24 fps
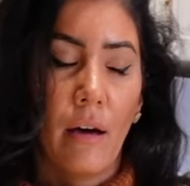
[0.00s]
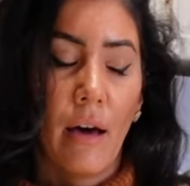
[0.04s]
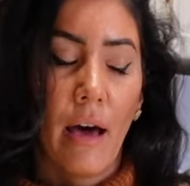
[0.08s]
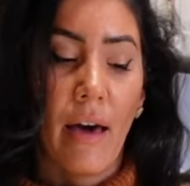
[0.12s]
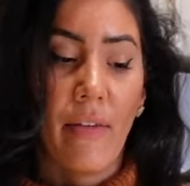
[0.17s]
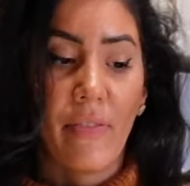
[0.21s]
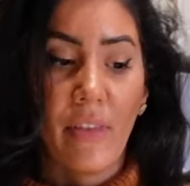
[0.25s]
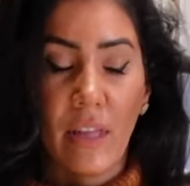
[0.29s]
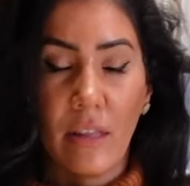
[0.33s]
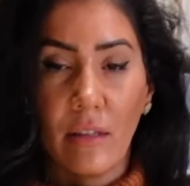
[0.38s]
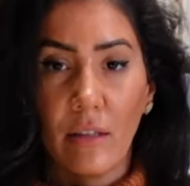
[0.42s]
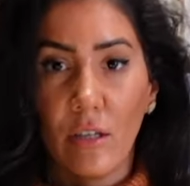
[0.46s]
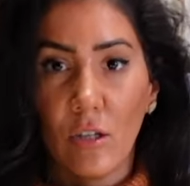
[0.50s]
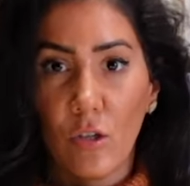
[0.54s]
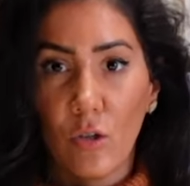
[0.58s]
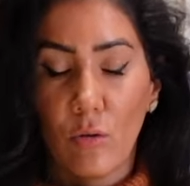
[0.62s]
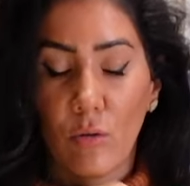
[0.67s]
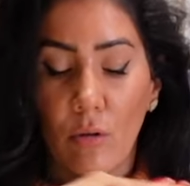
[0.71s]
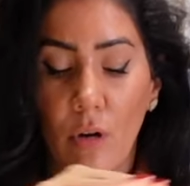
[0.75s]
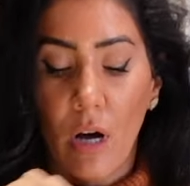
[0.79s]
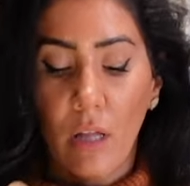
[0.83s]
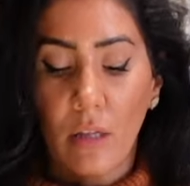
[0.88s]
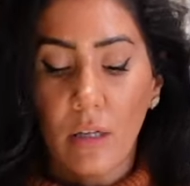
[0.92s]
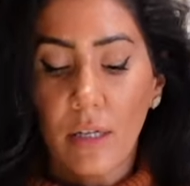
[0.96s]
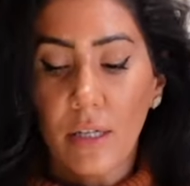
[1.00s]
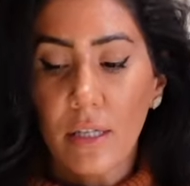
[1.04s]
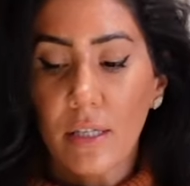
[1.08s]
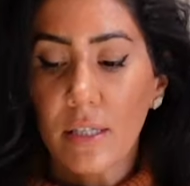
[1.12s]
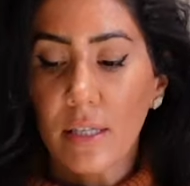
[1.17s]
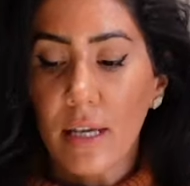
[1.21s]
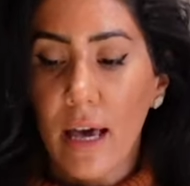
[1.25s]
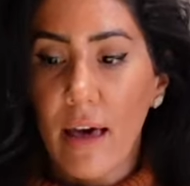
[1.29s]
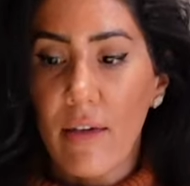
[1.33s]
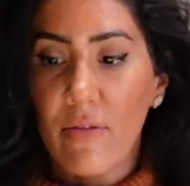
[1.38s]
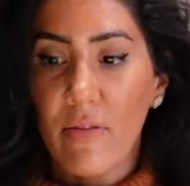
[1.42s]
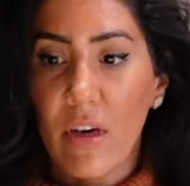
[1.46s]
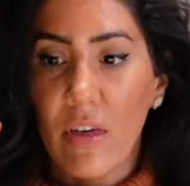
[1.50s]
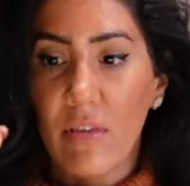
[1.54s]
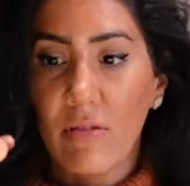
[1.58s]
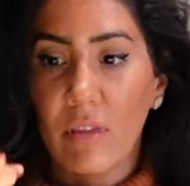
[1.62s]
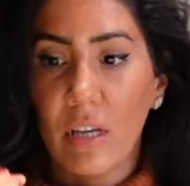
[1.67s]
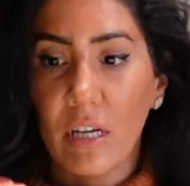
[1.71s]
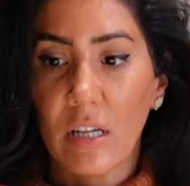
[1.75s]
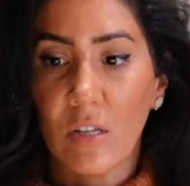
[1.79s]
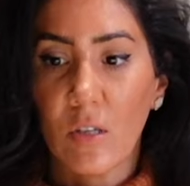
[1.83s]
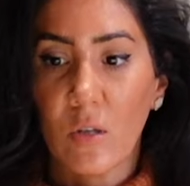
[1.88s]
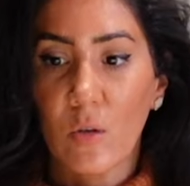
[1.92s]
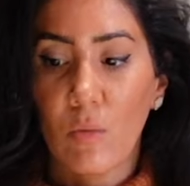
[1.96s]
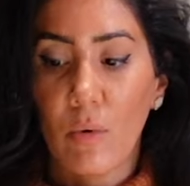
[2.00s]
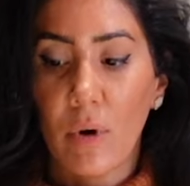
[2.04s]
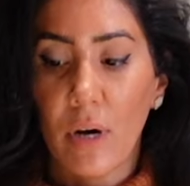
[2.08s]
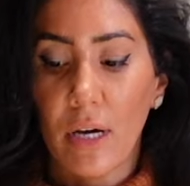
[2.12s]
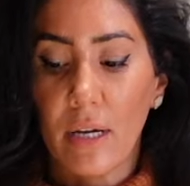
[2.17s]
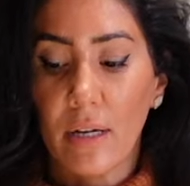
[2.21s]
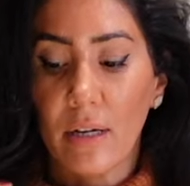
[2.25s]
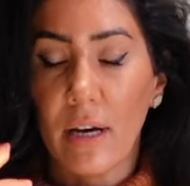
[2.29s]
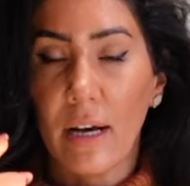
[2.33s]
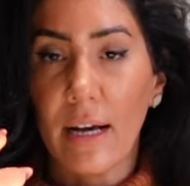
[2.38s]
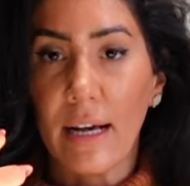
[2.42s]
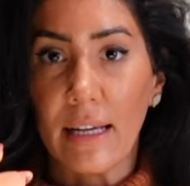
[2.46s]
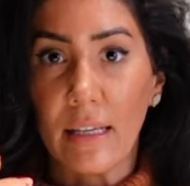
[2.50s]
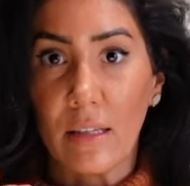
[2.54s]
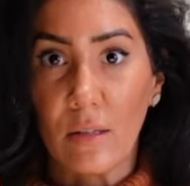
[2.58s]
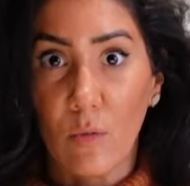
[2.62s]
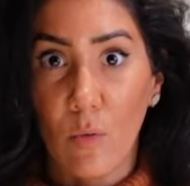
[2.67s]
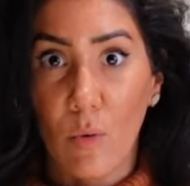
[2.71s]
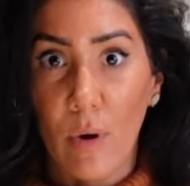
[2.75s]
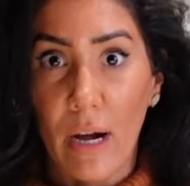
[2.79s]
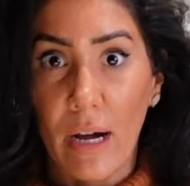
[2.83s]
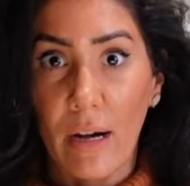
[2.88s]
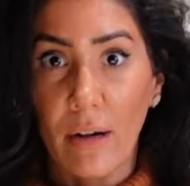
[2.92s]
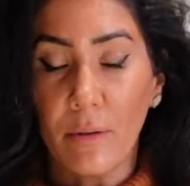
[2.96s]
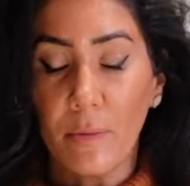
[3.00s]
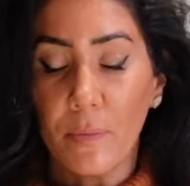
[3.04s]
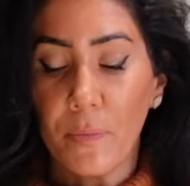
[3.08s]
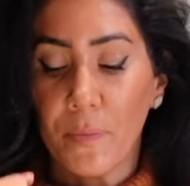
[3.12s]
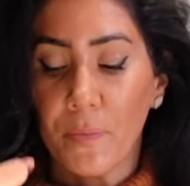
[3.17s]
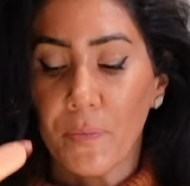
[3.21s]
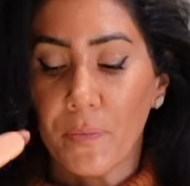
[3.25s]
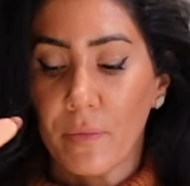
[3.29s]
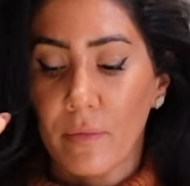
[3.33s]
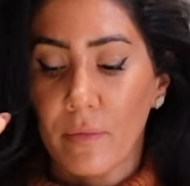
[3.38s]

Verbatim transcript: and then these two colors, and then this one as well.